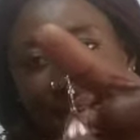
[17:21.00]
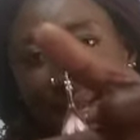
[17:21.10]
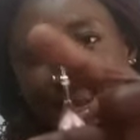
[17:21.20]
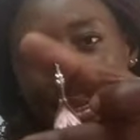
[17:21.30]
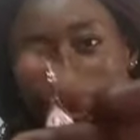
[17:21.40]

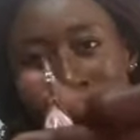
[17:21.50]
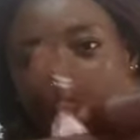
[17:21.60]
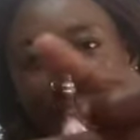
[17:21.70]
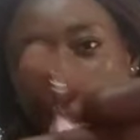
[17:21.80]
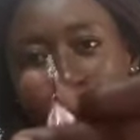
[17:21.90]
tire.
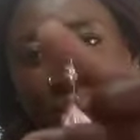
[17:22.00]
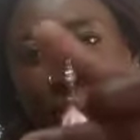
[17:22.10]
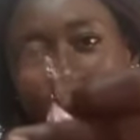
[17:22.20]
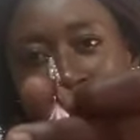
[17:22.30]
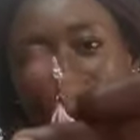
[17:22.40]
So
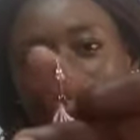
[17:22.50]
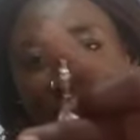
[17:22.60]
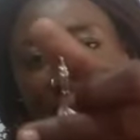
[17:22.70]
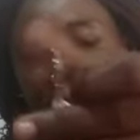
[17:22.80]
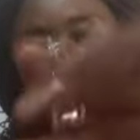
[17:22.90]
this is
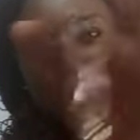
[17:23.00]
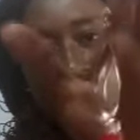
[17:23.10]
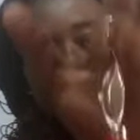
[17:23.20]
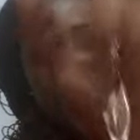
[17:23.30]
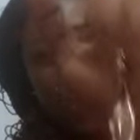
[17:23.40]
just like a
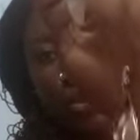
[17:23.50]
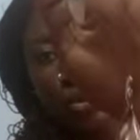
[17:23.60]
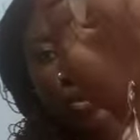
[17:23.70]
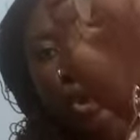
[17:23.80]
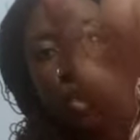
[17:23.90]
tracing
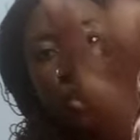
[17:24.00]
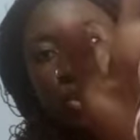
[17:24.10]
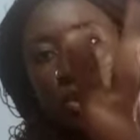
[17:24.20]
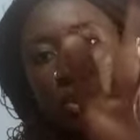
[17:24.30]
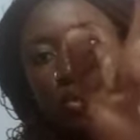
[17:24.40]
wheel.
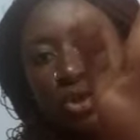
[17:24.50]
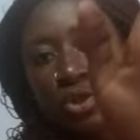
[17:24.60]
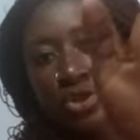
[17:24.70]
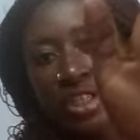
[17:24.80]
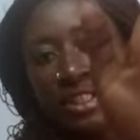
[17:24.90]
Use it to
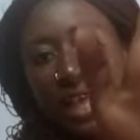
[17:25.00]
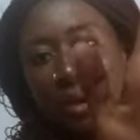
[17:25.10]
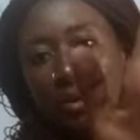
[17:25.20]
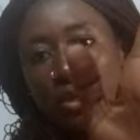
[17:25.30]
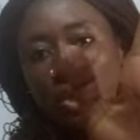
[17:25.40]
trace
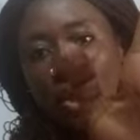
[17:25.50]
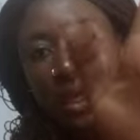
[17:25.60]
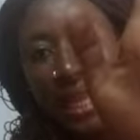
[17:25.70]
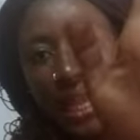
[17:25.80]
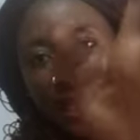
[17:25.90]
out your
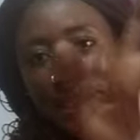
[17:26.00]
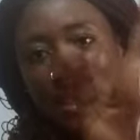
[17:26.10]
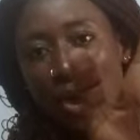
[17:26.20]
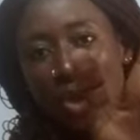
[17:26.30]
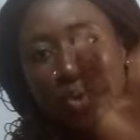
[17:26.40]
lines
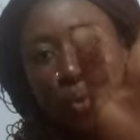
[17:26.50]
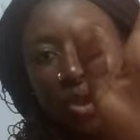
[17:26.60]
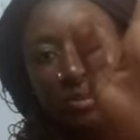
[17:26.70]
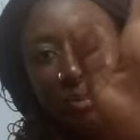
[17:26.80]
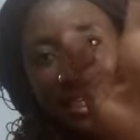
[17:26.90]
on
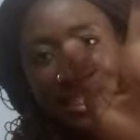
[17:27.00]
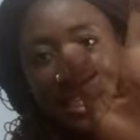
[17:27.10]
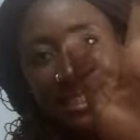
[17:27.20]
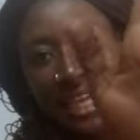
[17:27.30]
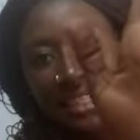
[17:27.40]
one
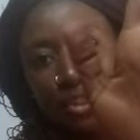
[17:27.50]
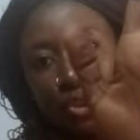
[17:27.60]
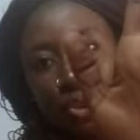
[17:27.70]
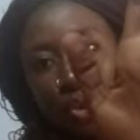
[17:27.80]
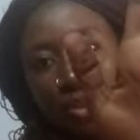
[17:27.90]
pattern and it
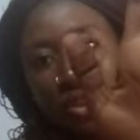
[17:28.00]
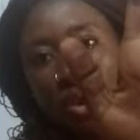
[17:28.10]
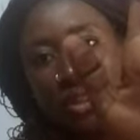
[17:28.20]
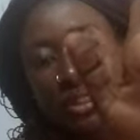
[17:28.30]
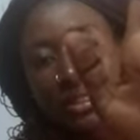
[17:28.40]
shows
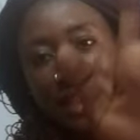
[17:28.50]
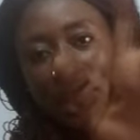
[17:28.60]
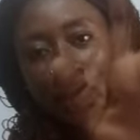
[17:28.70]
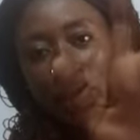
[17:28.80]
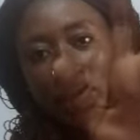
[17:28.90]
on the
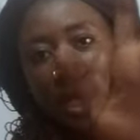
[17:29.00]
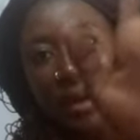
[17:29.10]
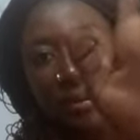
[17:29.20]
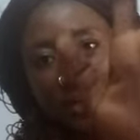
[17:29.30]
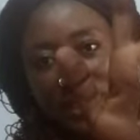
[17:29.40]
second
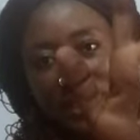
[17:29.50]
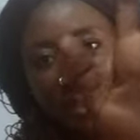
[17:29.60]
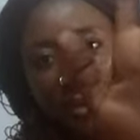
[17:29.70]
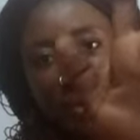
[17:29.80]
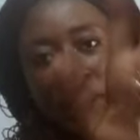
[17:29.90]
pattern
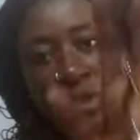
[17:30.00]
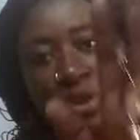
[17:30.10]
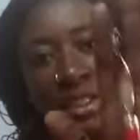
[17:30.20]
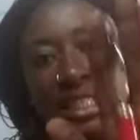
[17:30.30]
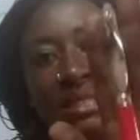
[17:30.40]
paper.
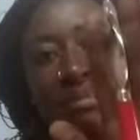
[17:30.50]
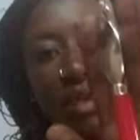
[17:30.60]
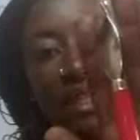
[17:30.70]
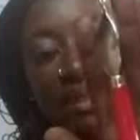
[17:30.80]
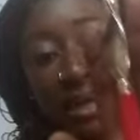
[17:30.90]
So this
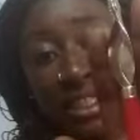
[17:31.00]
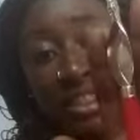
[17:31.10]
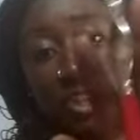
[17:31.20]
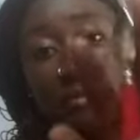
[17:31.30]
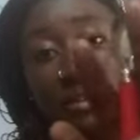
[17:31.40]
makes pattern
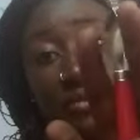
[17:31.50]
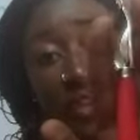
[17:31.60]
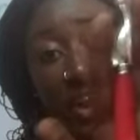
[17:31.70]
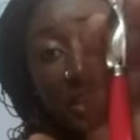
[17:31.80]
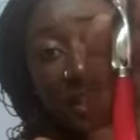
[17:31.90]
drafting
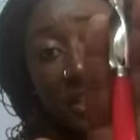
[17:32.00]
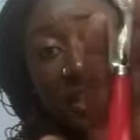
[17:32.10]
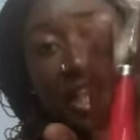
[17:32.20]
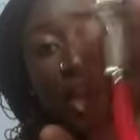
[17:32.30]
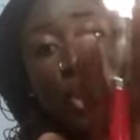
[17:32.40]
very
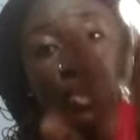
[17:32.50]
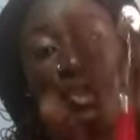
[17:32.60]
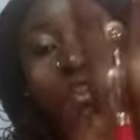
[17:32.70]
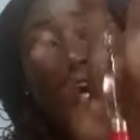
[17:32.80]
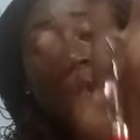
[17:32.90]
easy. You
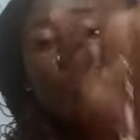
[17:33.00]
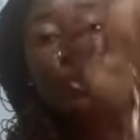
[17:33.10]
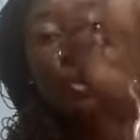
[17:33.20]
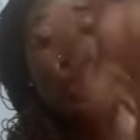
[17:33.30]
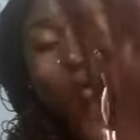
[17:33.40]
don't have to
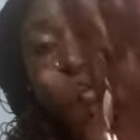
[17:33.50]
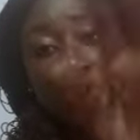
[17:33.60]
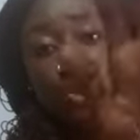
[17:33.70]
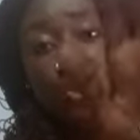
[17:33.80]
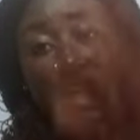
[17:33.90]
go through the
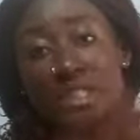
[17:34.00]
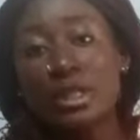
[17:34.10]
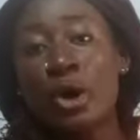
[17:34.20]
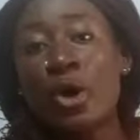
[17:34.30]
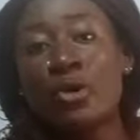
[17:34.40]
stress
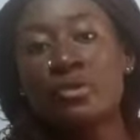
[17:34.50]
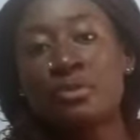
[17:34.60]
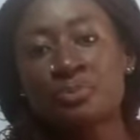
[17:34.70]
of